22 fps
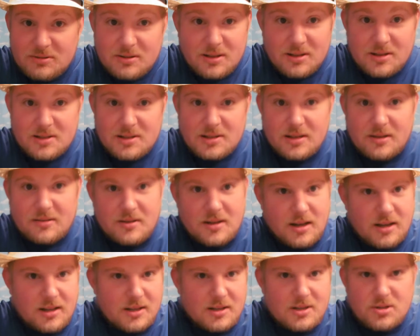because they're
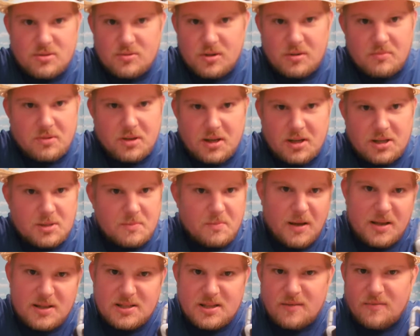not extremely
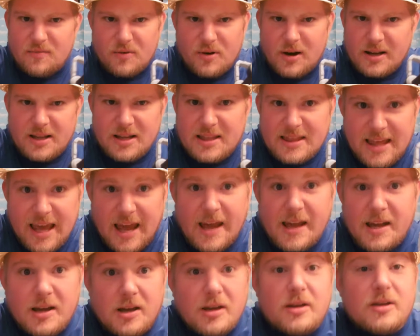expensive or
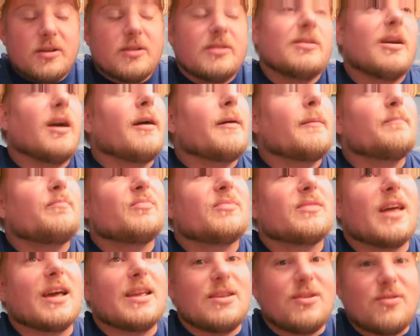anything,
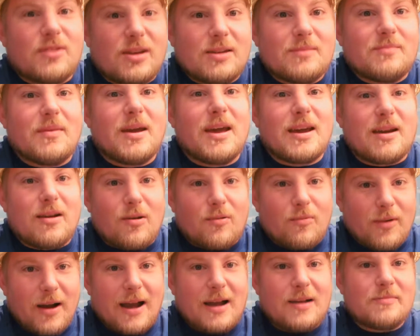then you can make a
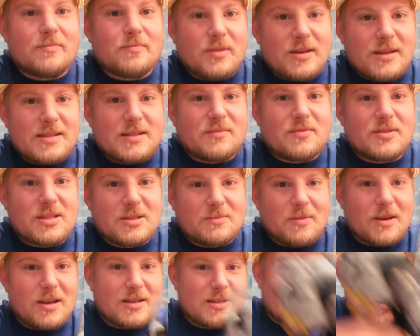round piece of a
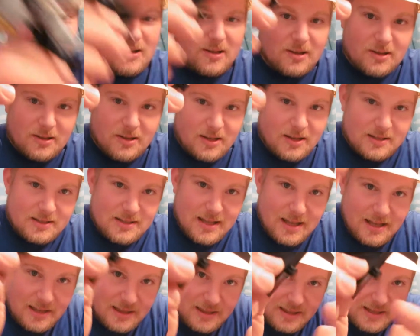space colony and
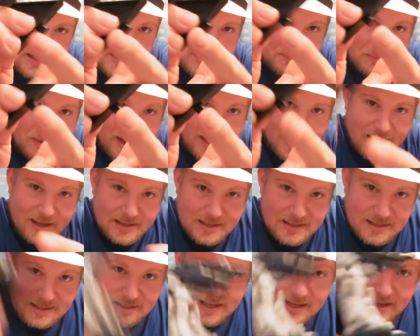take this peg and
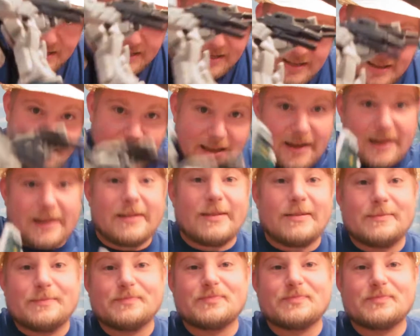stick it in there.